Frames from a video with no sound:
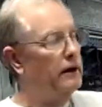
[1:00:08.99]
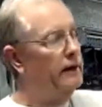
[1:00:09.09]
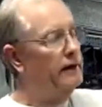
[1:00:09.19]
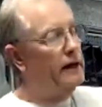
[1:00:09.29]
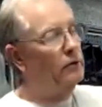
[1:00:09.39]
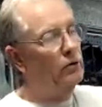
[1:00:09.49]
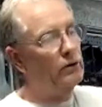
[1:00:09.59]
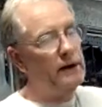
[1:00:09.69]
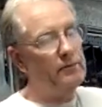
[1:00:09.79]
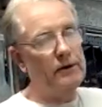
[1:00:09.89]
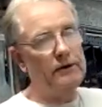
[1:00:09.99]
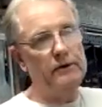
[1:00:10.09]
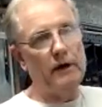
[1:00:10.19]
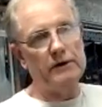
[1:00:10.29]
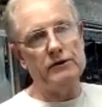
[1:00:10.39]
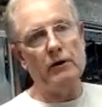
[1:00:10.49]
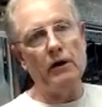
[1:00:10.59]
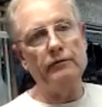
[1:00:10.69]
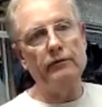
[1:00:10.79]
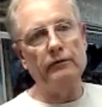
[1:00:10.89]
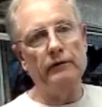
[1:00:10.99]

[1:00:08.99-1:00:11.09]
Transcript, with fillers: and that will keep the dust off.